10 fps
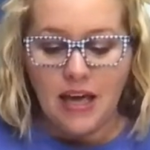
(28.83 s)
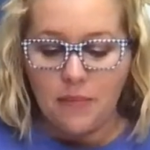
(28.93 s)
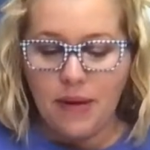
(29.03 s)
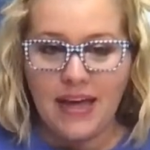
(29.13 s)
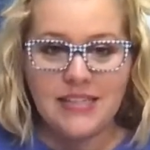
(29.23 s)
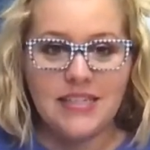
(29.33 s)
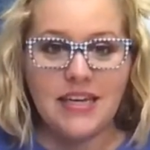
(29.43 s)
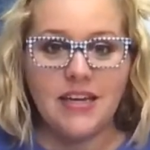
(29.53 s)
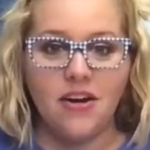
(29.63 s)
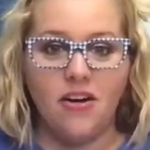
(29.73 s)
painting
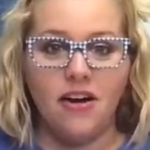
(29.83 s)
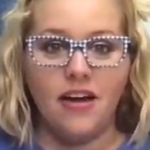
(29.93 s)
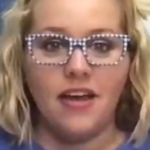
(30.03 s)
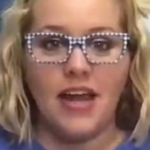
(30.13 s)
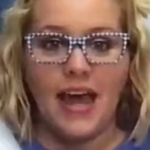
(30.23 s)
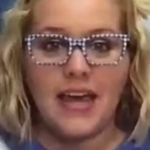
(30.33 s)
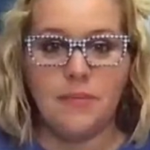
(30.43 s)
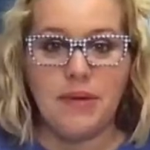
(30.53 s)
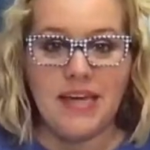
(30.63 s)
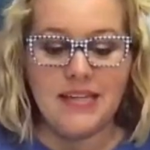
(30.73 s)
it on a
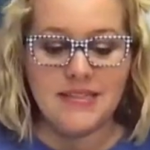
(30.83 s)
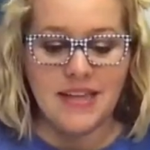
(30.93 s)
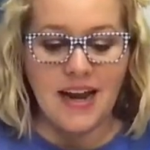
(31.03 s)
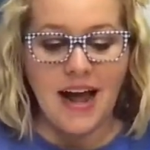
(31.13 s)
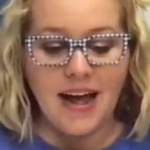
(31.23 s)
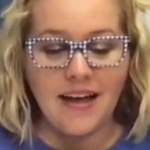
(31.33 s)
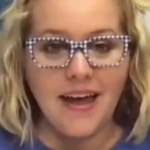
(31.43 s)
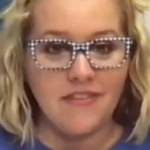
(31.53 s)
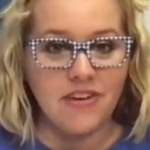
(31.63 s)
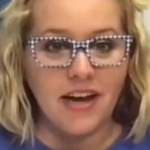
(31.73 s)
piece that I
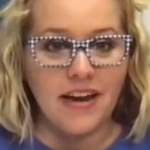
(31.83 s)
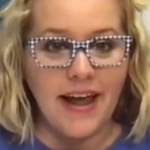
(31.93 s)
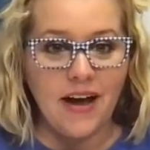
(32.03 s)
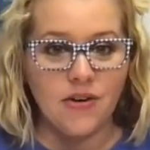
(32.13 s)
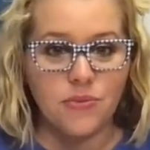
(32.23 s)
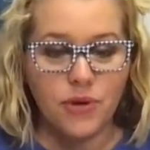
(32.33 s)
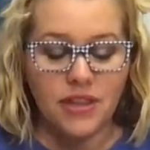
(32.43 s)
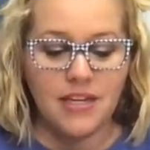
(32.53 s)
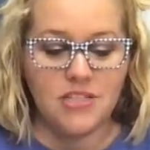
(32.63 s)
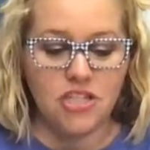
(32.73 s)
have cut out with
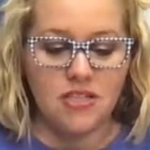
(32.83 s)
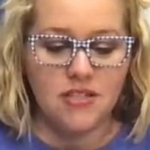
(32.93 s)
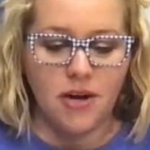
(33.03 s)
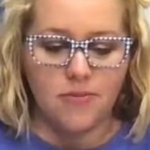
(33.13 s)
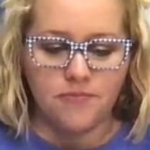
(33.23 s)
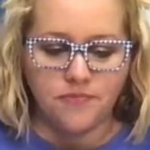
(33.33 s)
a jigsaw.